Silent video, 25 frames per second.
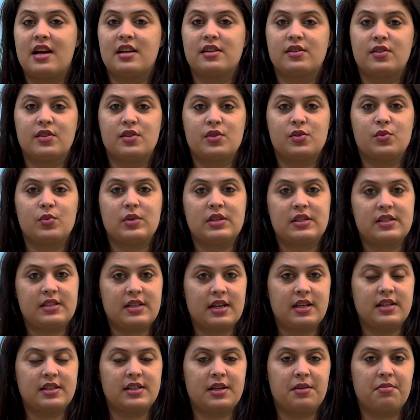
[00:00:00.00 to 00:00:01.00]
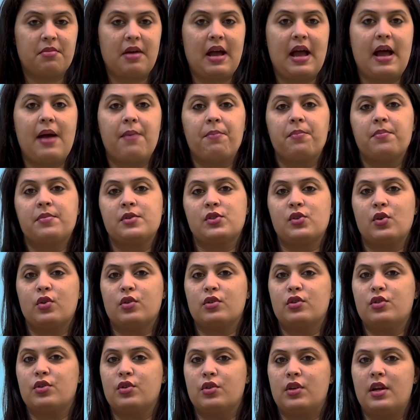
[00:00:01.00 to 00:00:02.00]
classes with CentumApp.
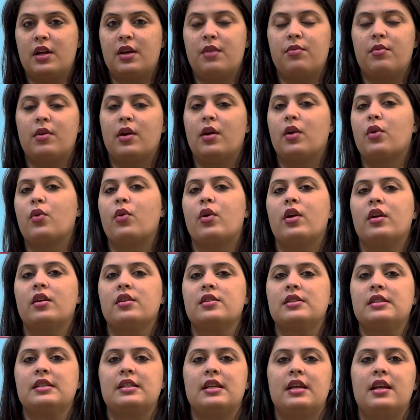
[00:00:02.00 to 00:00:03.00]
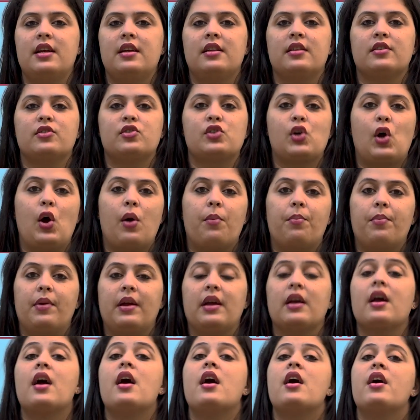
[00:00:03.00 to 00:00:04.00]
So today we are going to see the
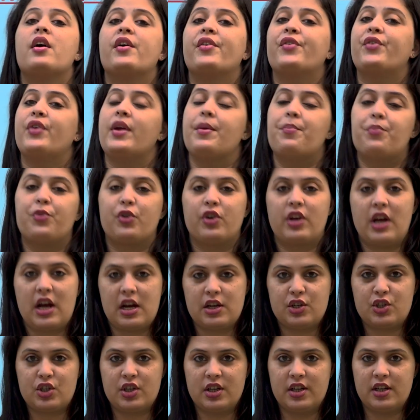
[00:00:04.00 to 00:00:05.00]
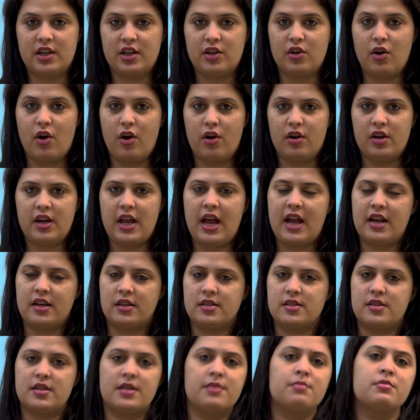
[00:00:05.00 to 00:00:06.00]
topic reproduction in
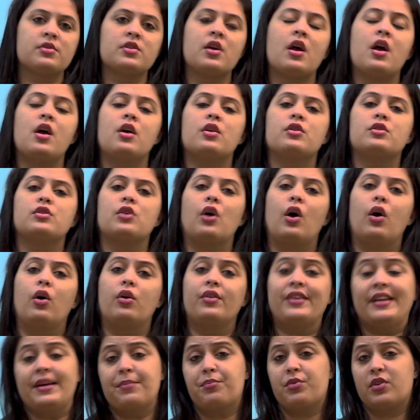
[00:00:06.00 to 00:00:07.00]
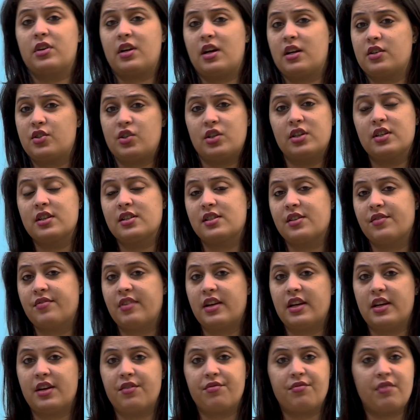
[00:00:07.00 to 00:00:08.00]
organisms. So reproduction is a
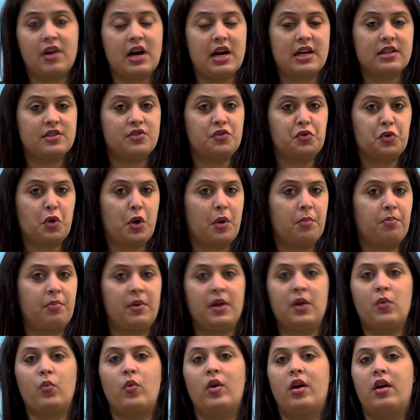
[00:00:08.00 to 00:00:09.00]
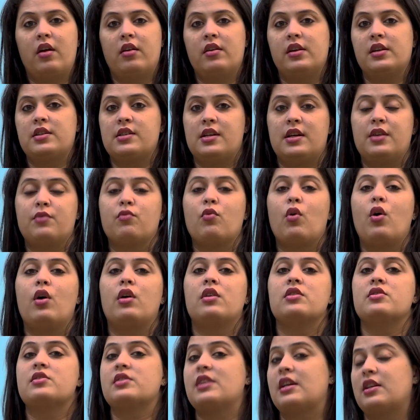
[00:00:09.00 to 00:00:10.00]
very vast topic where it
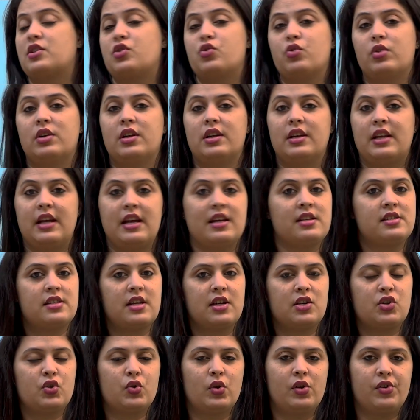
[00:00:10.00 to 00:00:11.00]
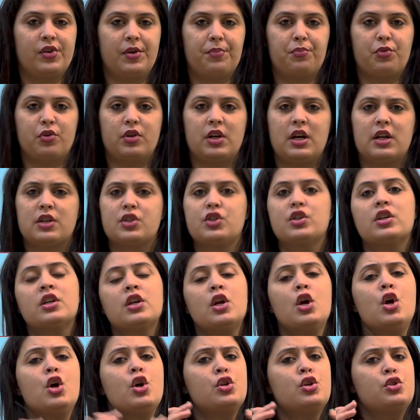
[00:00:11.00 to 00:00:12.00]
involves sexual and asexual reproduction.
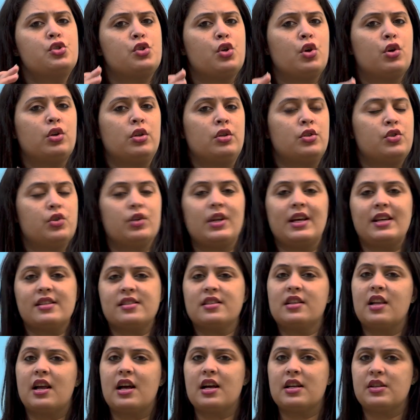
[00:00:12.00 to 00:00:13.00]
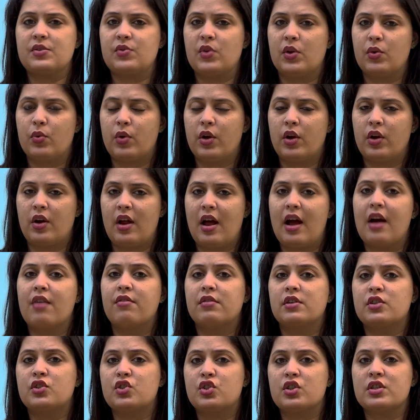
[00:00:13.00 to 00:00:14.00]
So in today's class we're going to
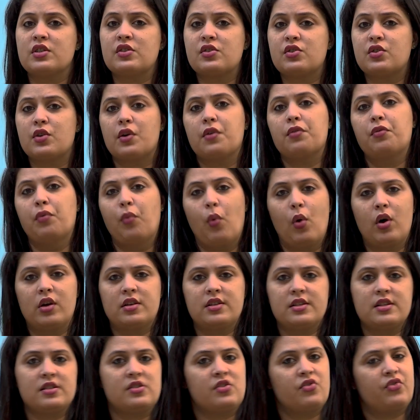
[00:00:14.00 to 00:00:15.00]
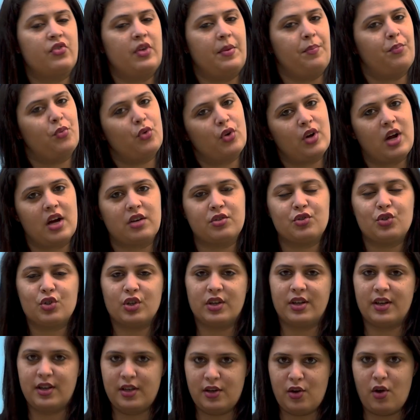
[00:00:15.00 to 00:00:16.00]
have a gist of what is
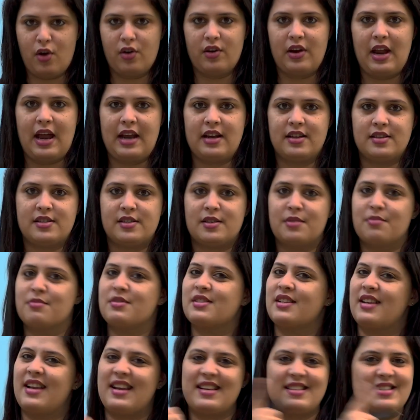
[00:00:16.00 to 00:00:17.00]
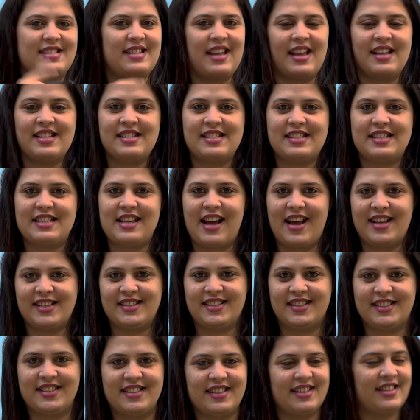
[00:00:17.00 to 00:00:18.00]
reproduction in organisms. Let's get
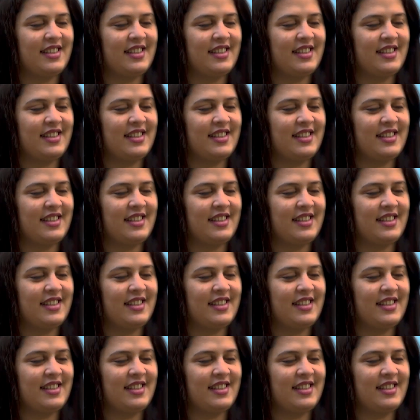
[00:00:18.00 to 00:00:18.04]
started.